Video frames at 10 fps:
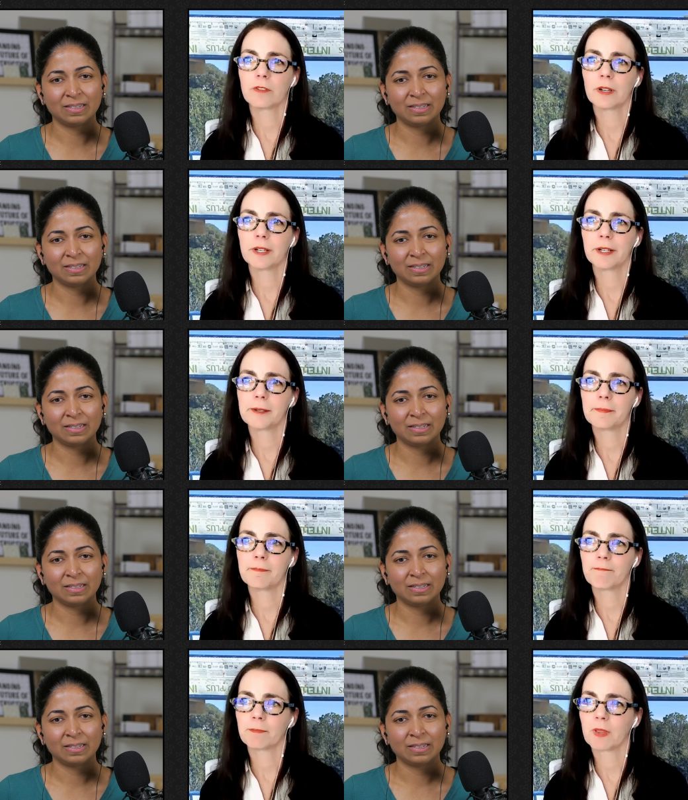Speaker 1: um
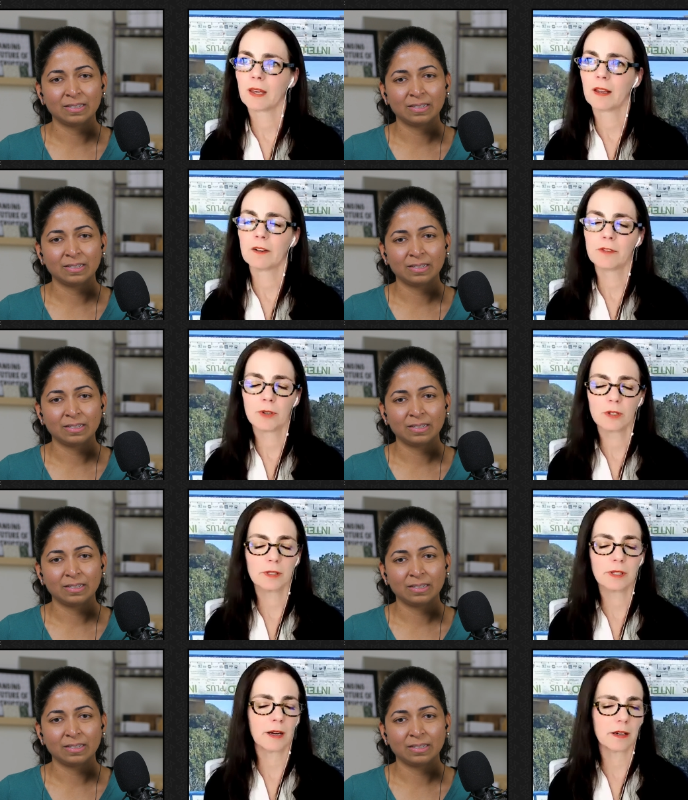interviewed a
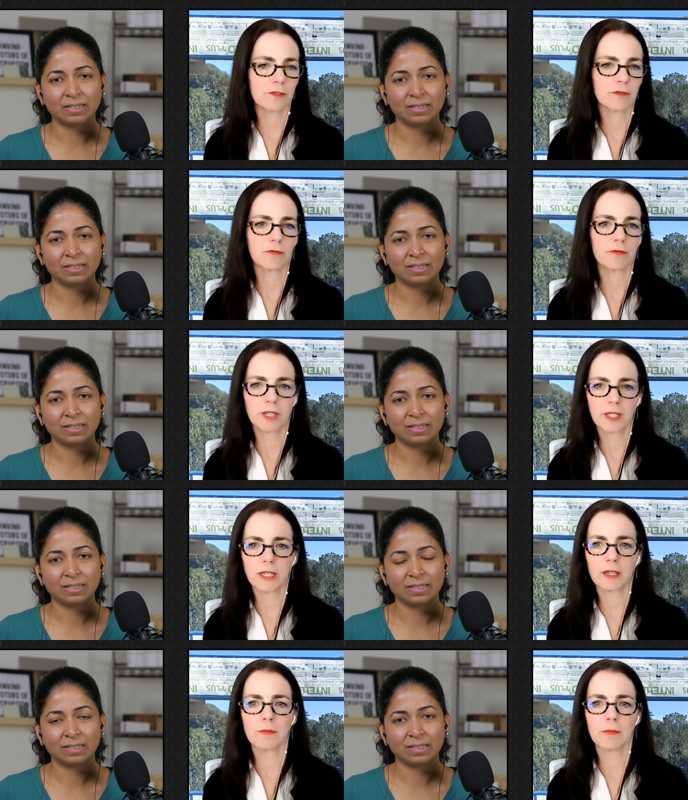lot of really
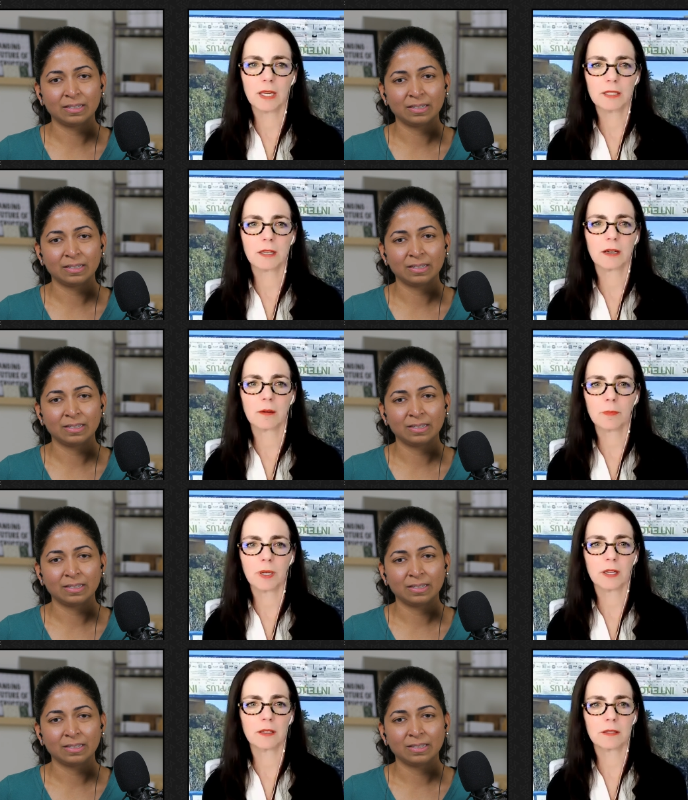amazing
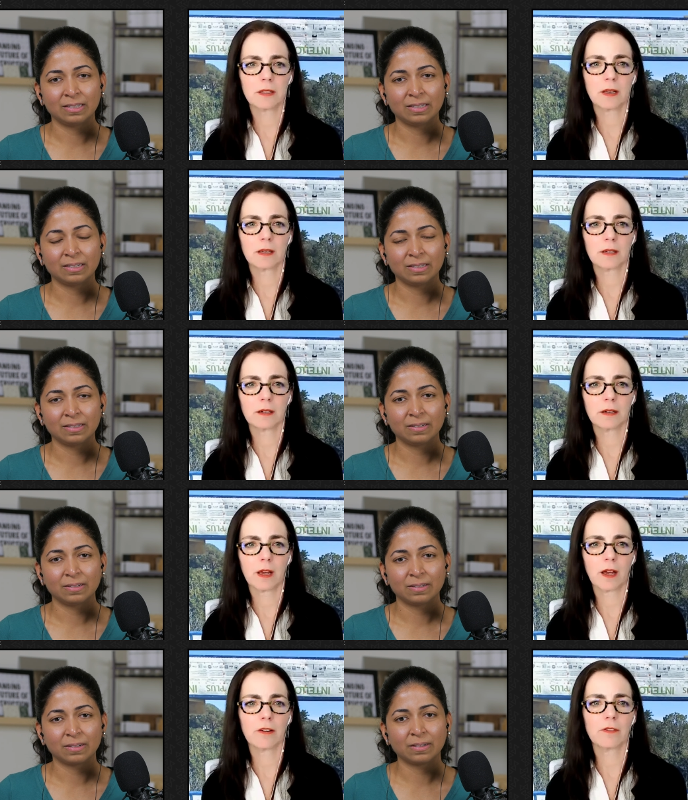companies that
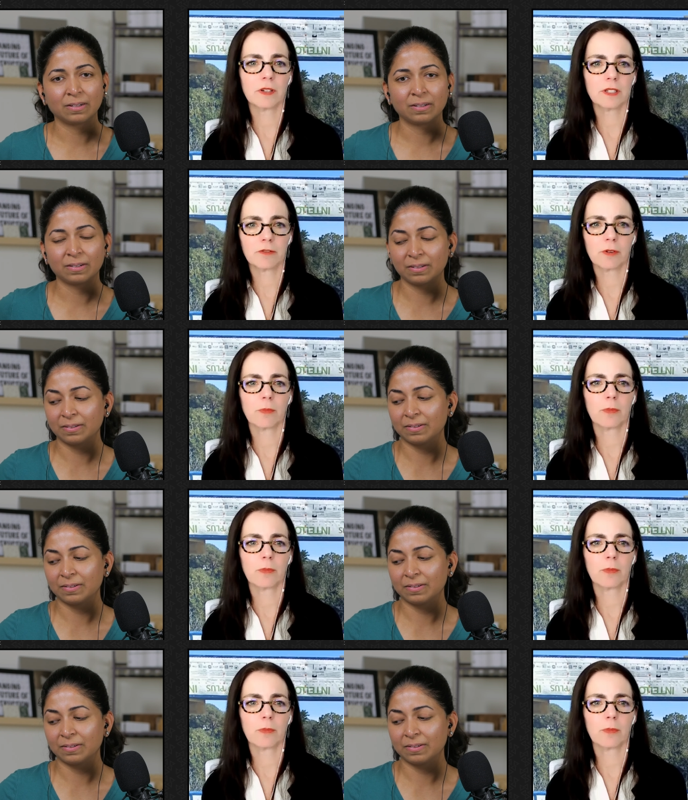have a different